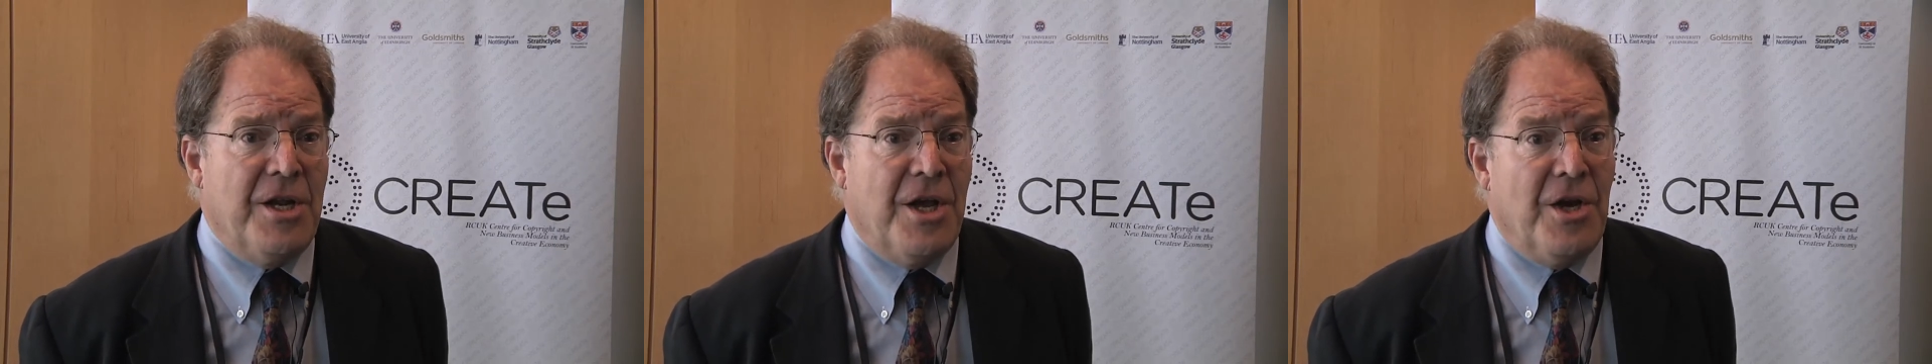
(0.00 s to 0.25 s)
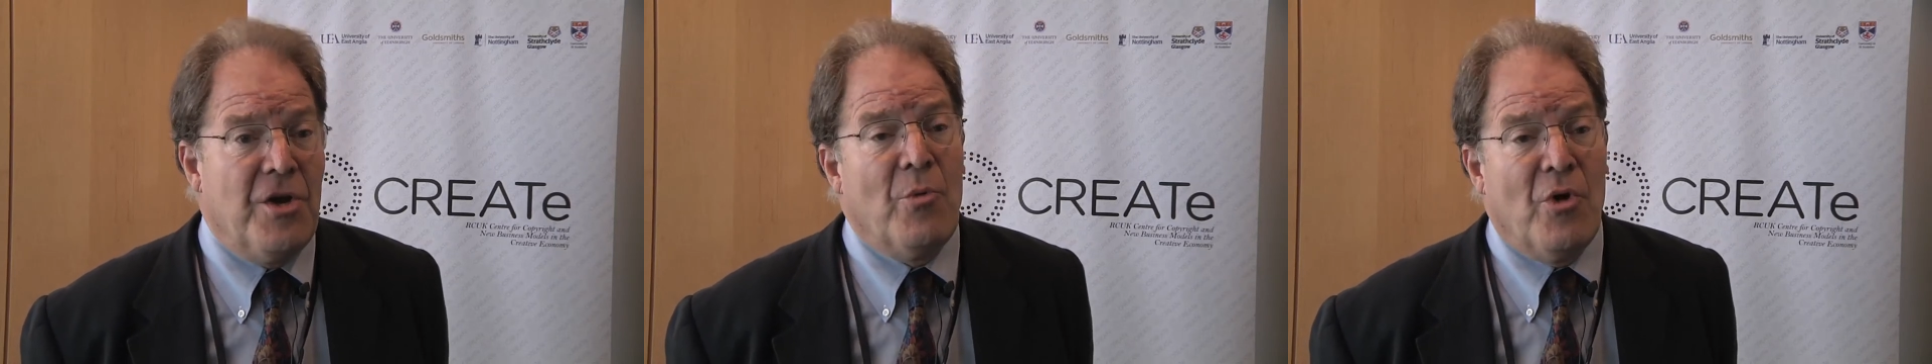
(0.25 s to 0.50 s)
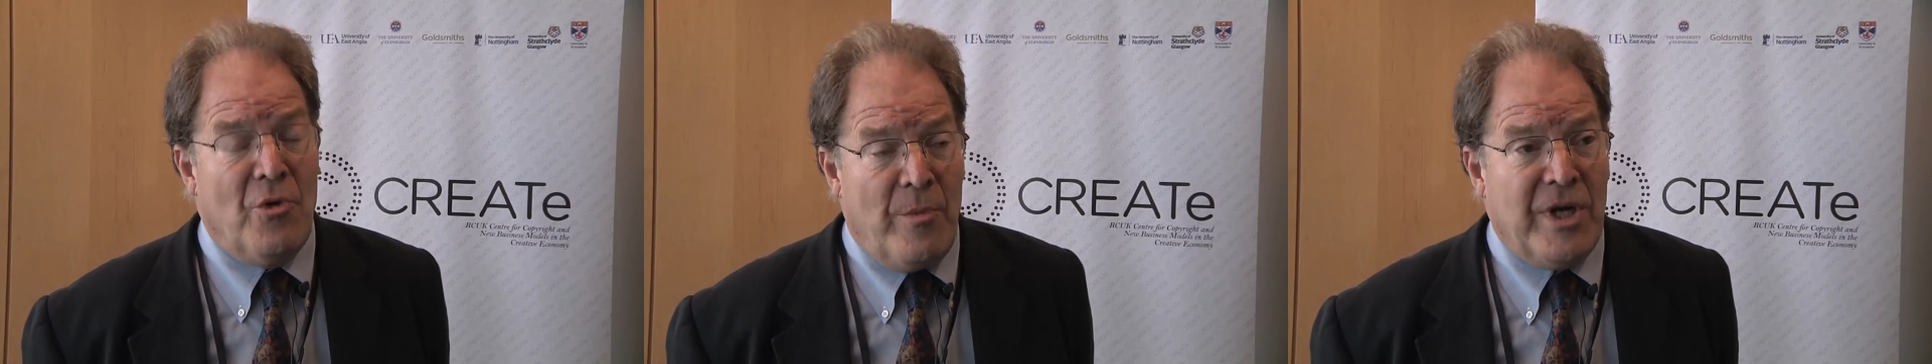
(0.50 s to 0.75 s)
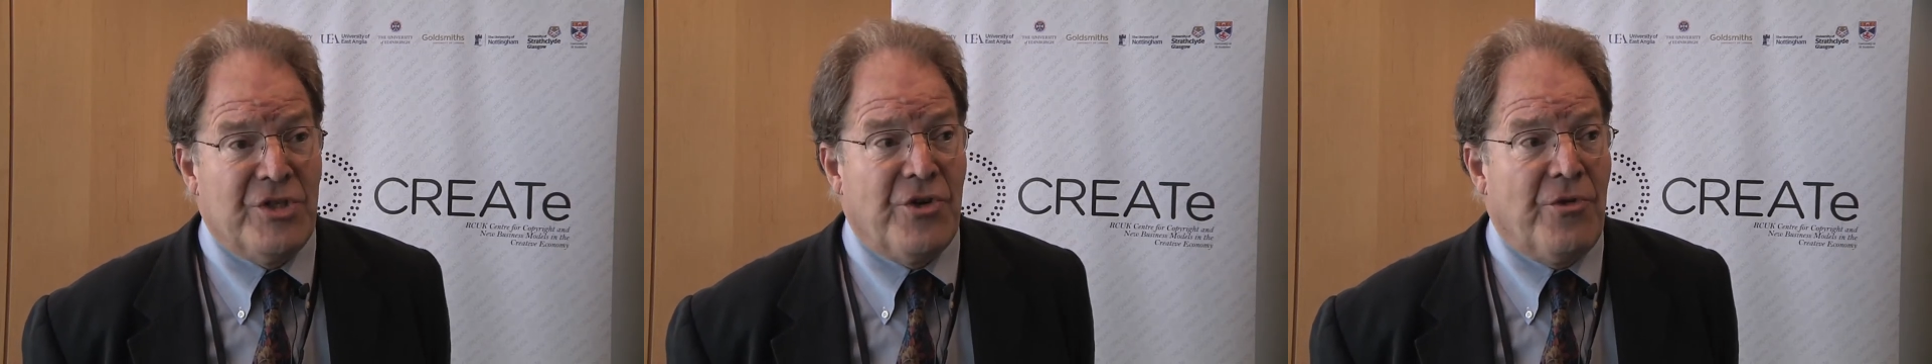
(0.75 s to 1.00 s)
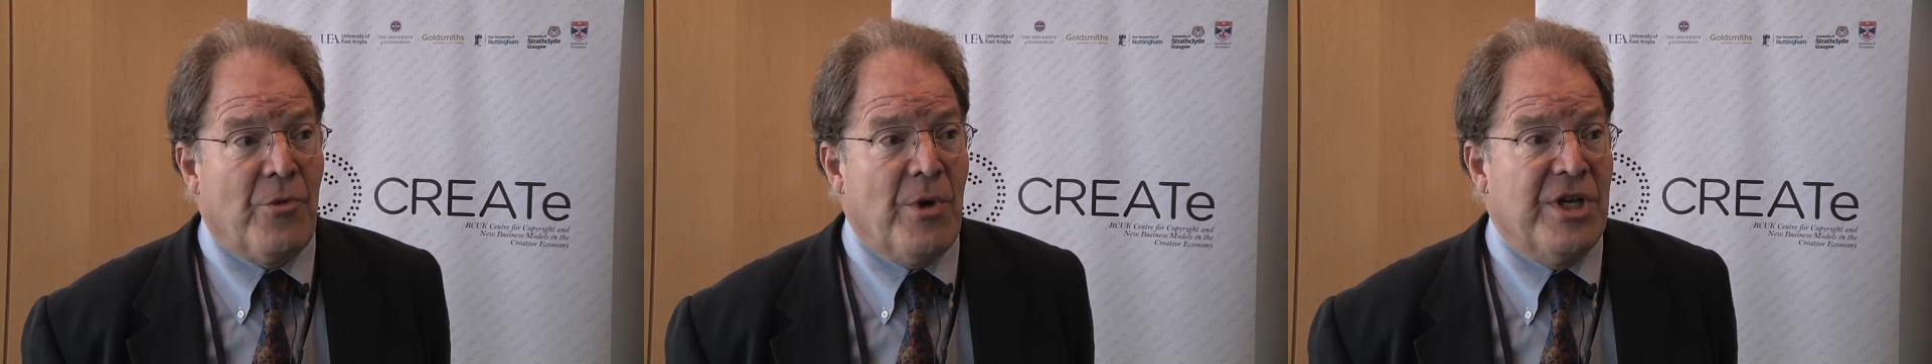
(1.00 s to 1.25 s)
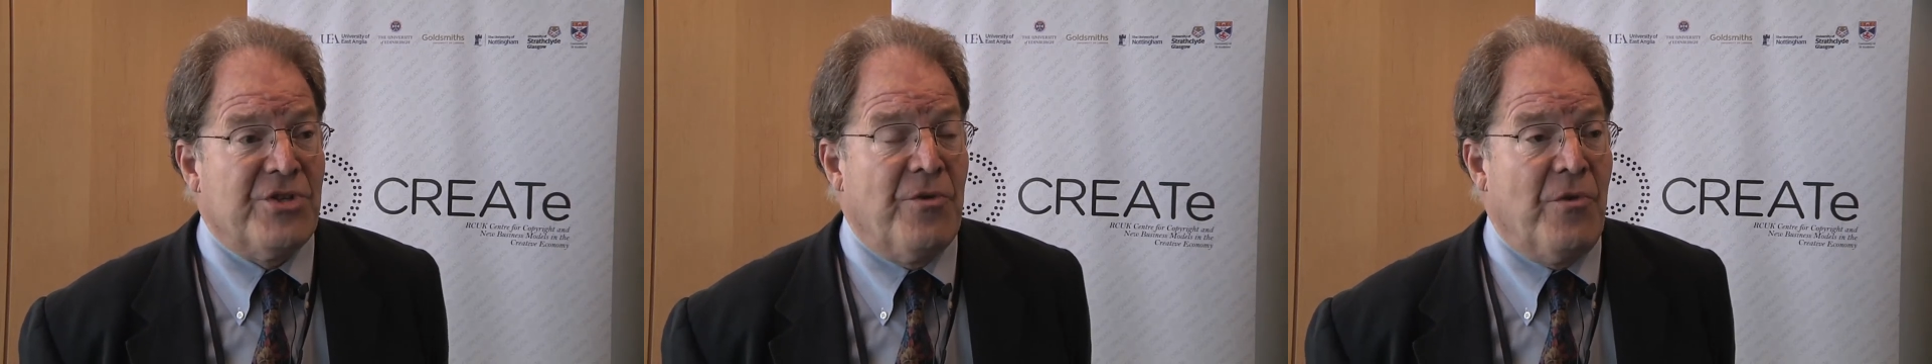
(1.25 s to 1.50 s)
Kingdom or in much of the
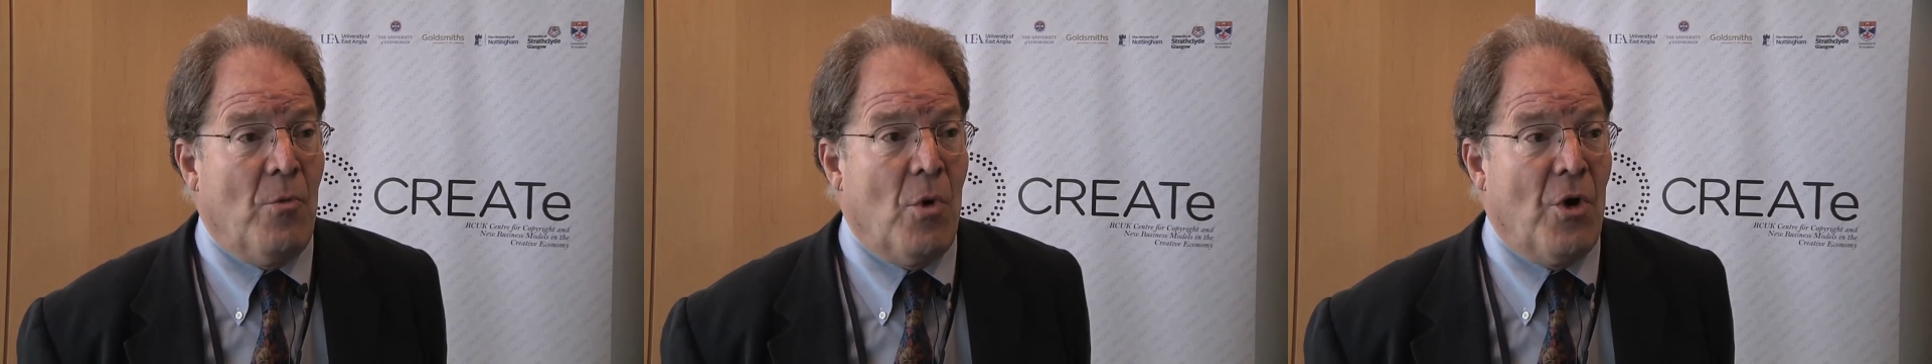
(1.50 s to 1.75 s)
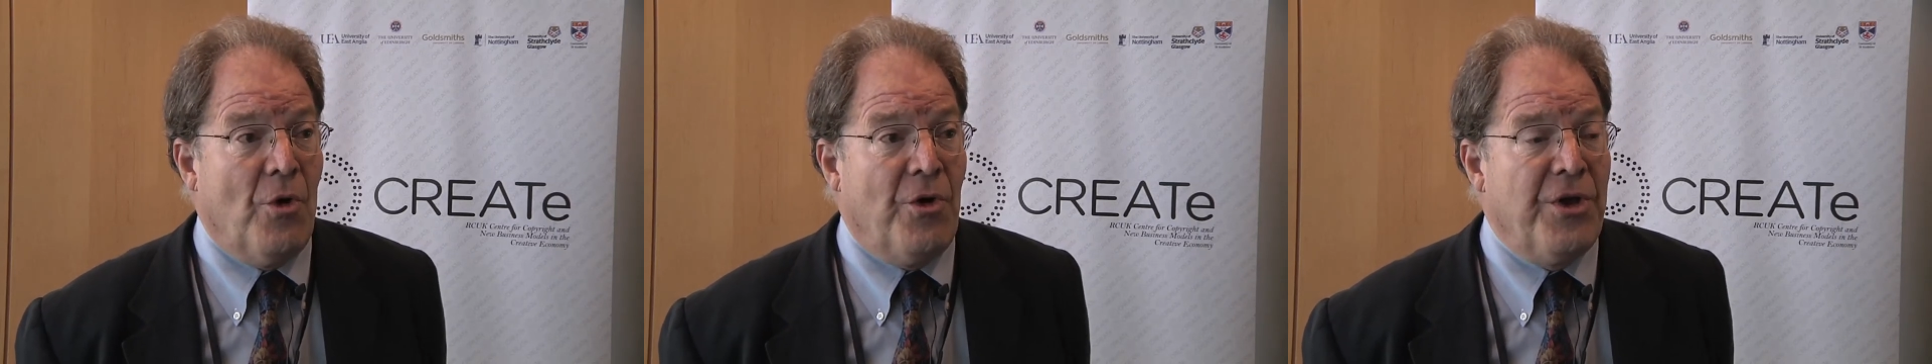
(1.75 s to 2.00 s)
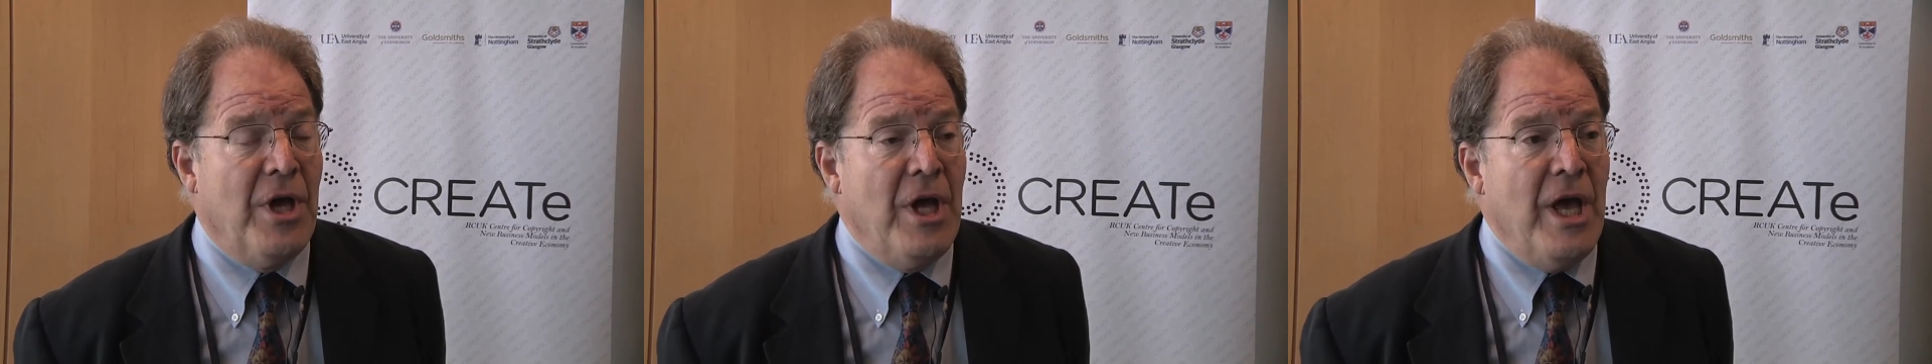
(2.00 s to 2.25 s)
rest of the world,